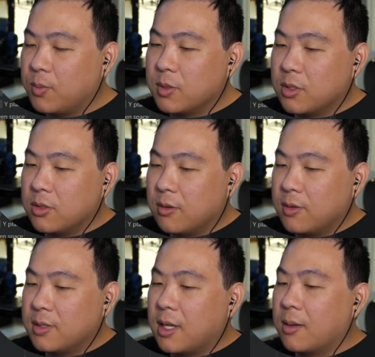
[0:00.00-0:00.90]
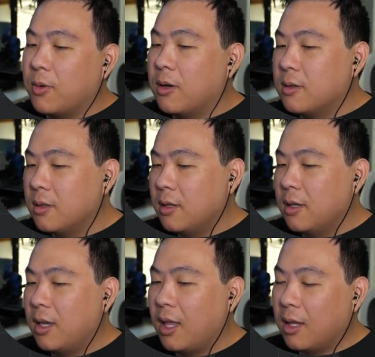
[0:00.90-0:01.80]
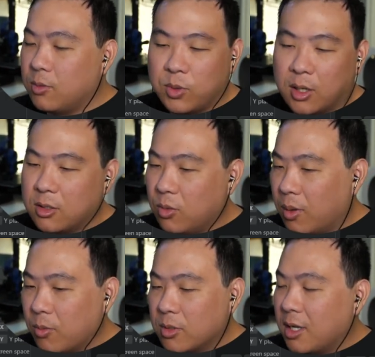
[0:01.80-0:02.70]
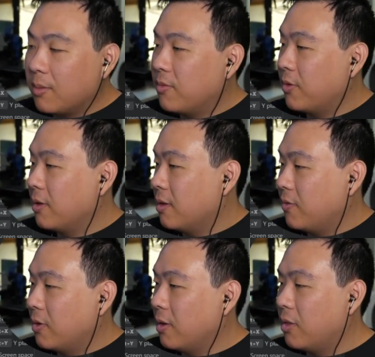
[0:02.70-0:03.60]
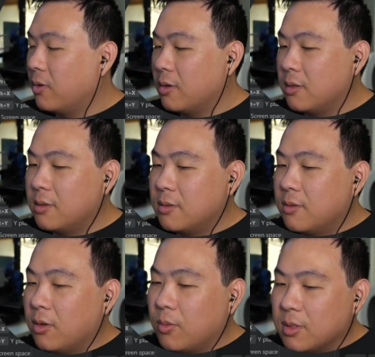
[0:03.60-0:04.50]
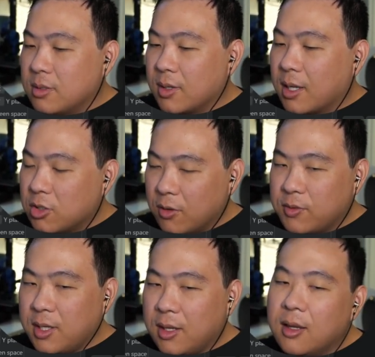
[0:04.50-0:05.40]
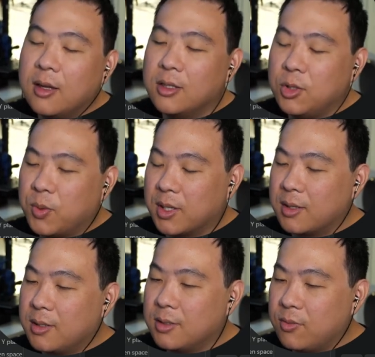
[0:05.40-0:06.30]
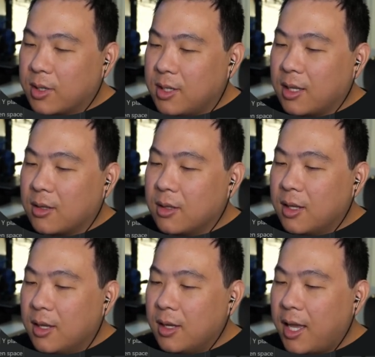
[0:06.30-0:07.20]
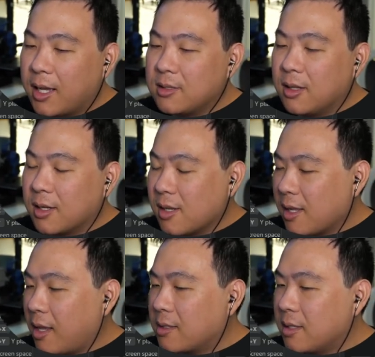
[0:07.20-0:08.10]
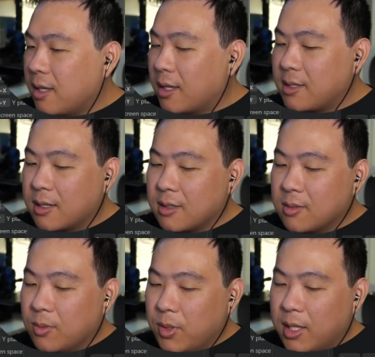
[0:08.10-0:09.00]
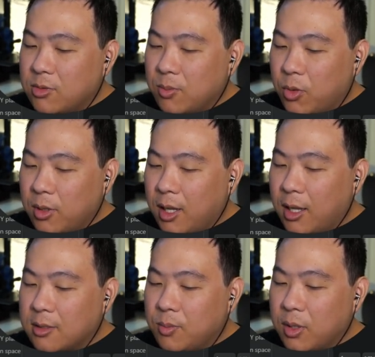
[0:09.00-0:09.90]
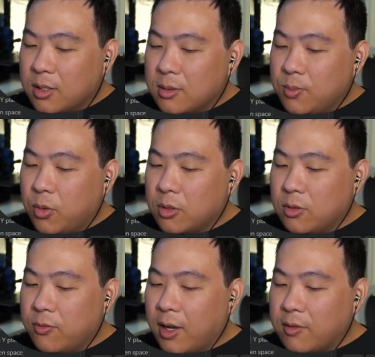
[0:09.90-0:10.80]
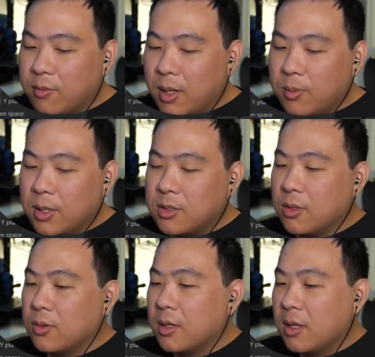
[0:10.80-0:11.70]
position of the second part. And then we got to do one more time for the third one. So again, Shift D, duplicate this rectangle, X lock in the X-axis, enter in 0.8 plus 0.25 divided by 2,